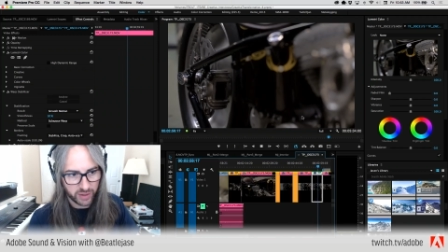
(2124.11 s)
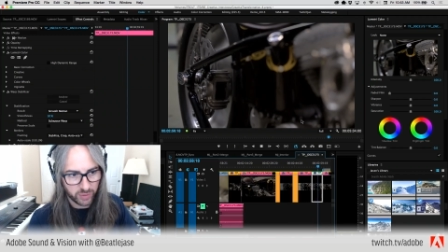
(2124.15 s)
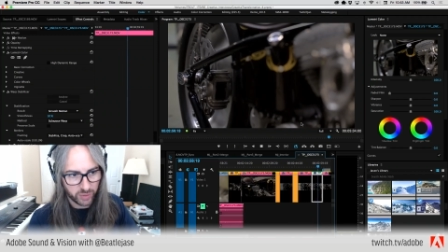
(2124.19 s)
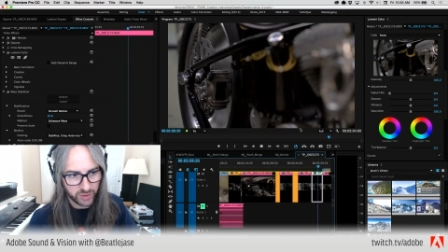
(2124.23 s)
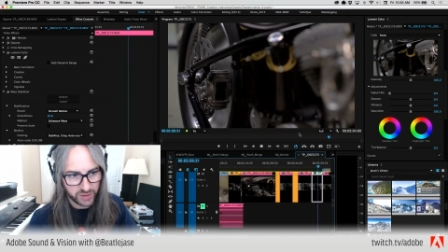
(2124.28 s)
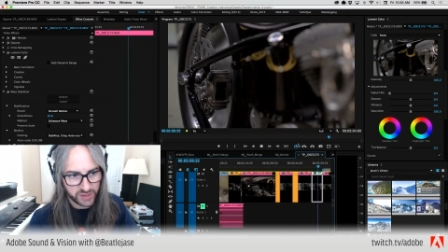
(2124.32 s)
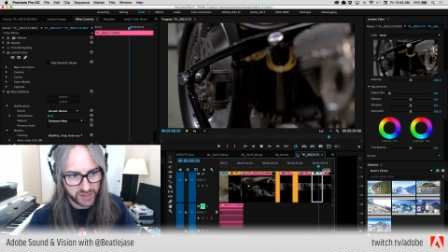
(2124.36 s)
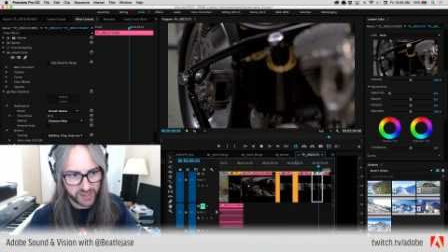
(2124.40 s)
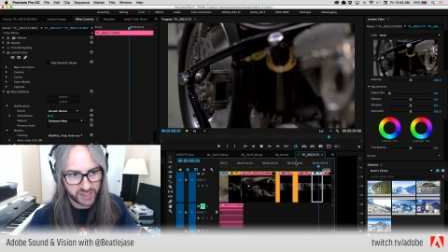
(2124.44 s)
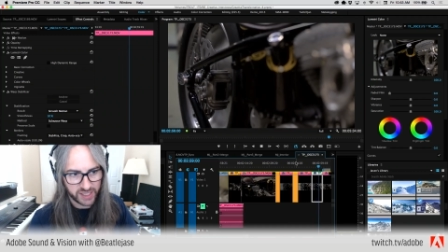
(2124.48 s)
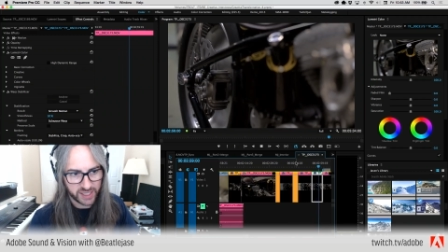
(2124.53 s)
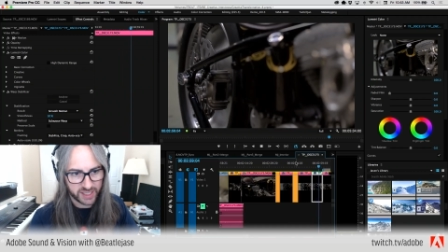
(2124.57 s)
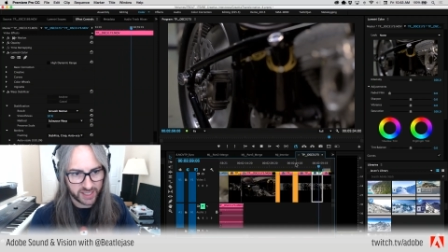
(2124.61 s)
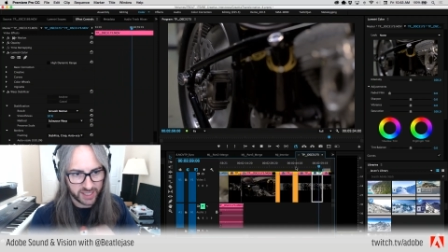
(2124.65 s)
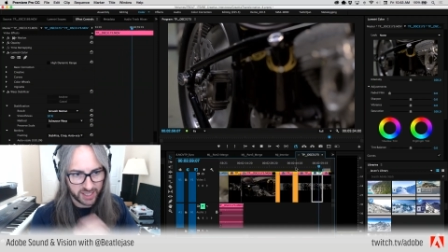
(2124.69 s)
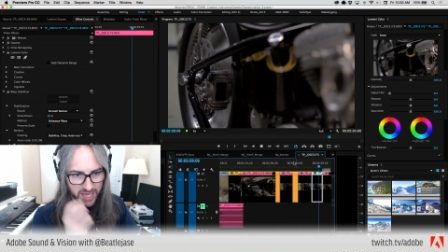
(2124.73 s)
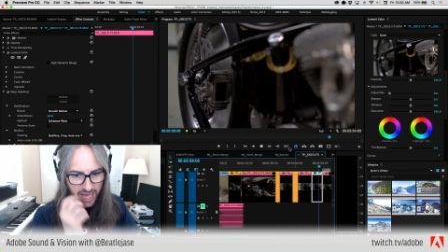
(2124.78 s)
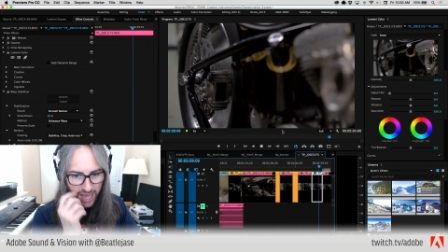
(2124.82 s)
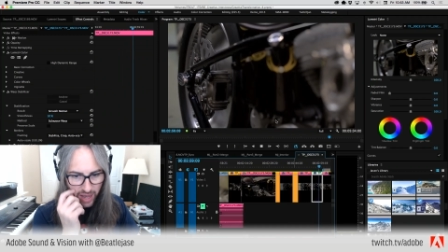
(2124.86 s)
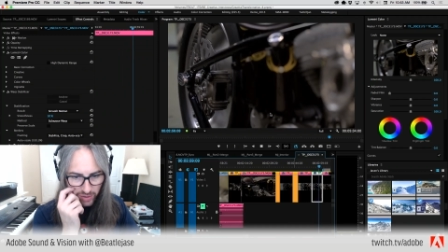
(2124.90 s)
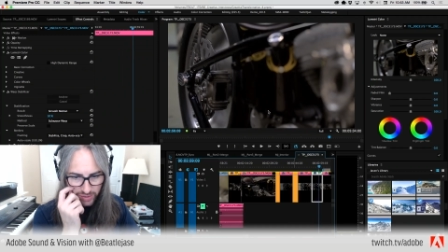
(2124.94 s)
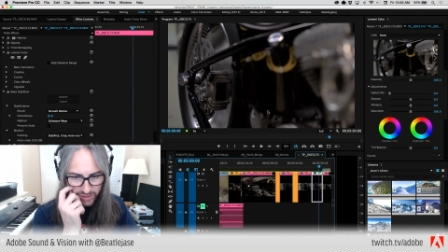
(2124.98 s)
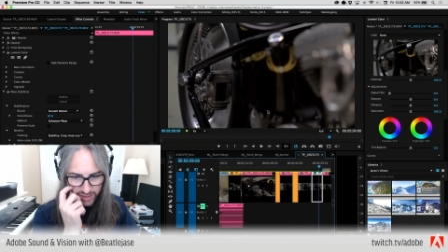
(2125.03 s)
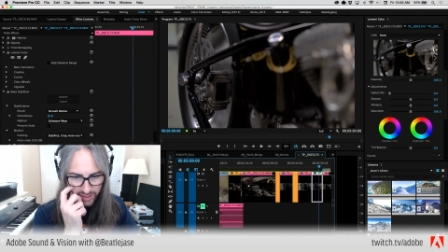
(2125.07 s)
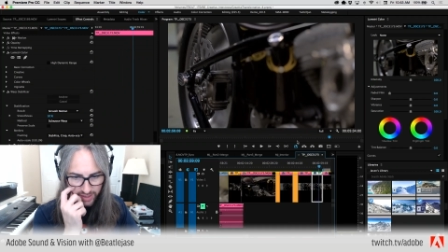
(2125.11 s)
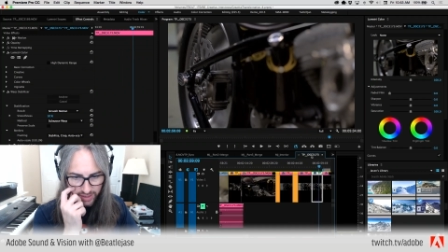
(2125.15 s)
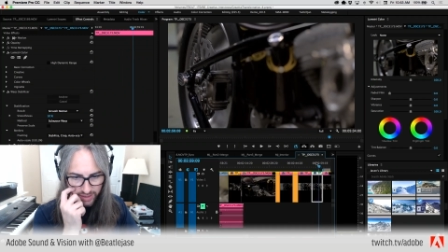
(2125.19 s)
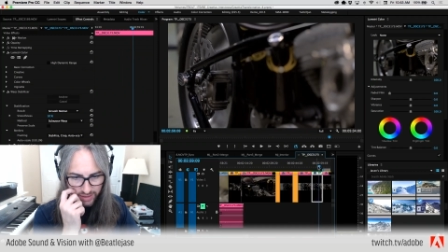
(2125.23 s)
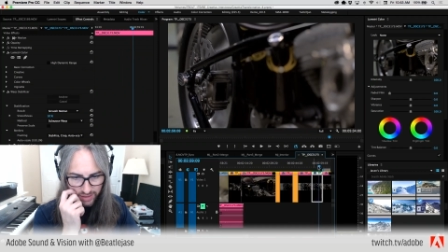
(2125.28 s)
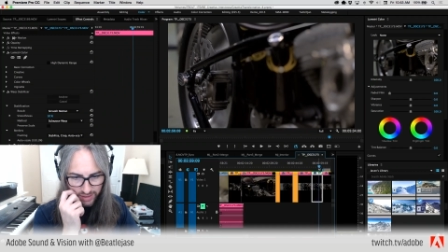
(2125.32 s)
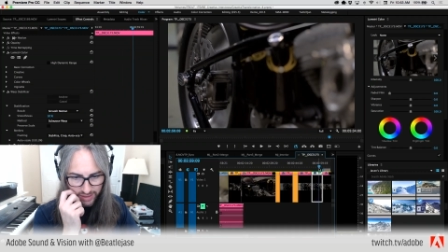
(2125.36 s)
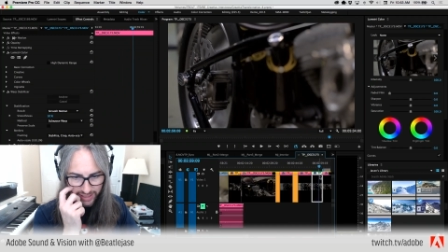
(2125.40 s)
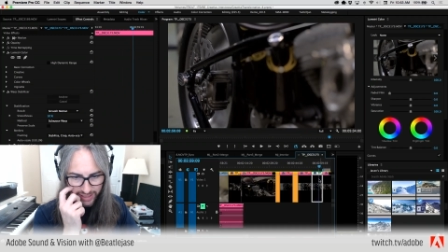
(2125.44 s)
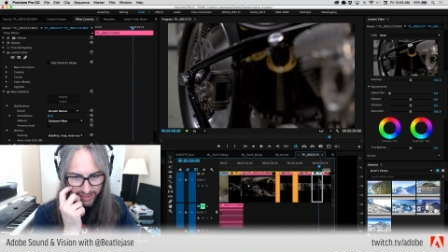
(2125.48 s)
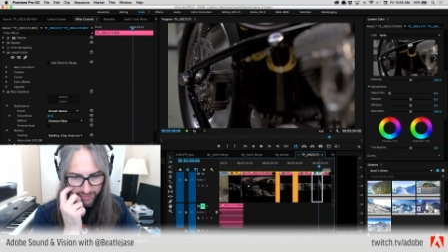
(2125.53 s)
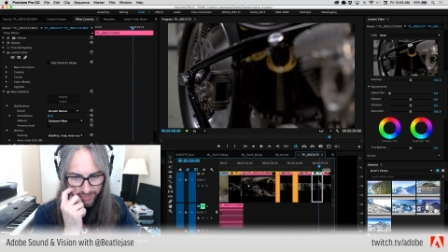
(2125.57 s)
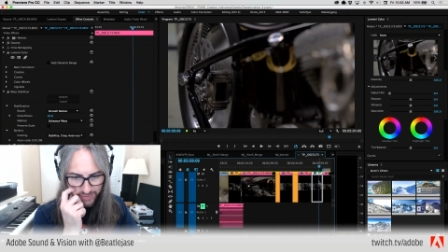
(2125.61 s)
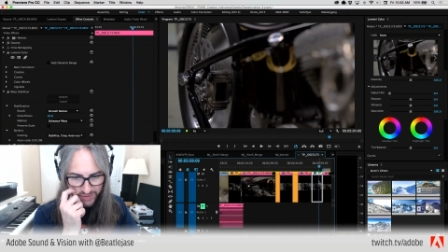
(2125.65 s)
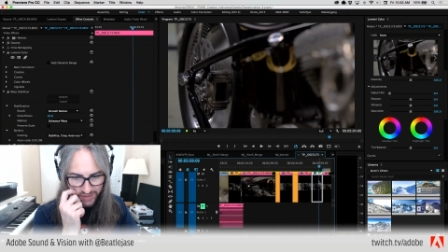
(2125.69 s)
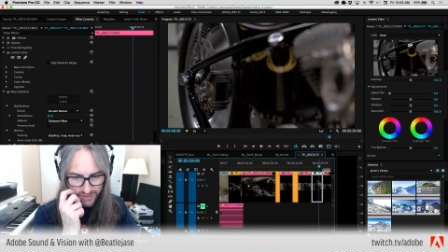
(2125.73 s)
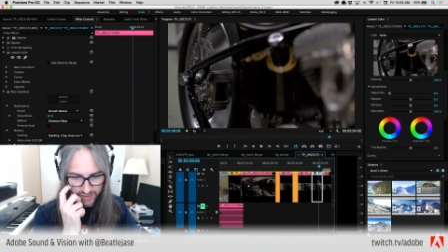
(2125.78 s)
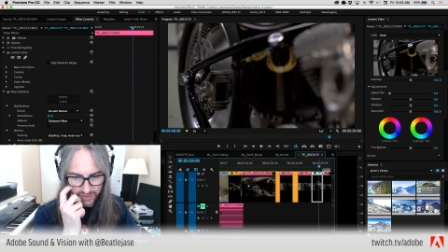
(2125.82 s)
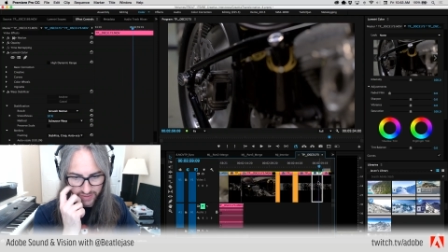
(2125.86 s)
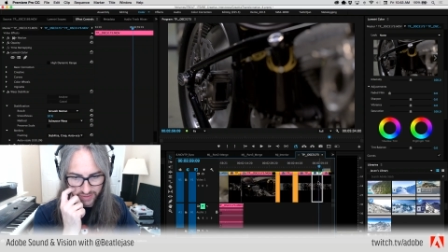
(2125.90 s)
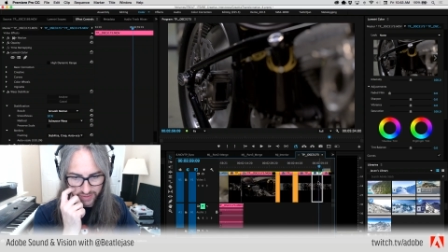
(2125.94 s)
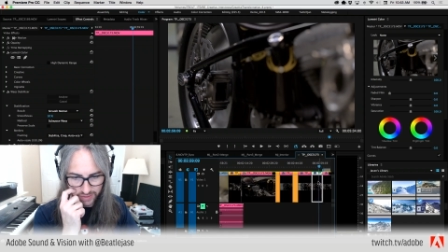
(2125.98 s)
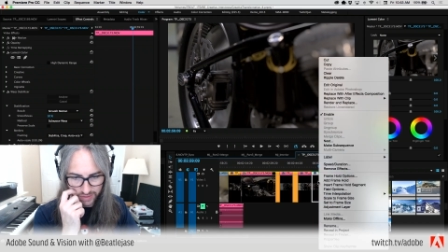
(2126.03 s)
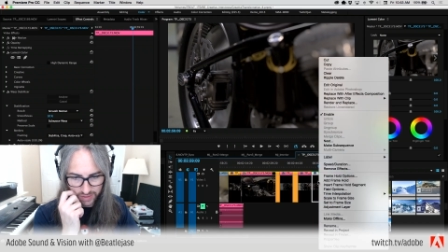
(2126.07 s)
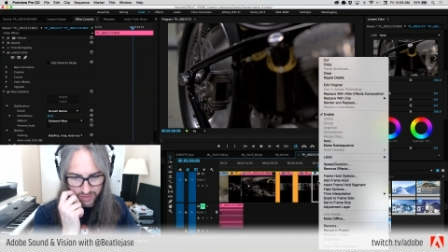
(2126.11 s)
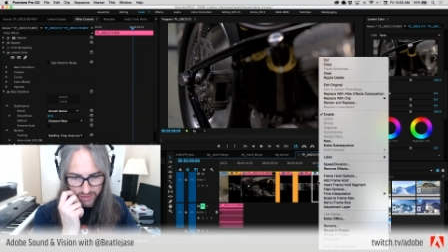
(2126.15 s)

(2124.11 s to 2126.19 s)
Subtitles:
there were 6,000 clips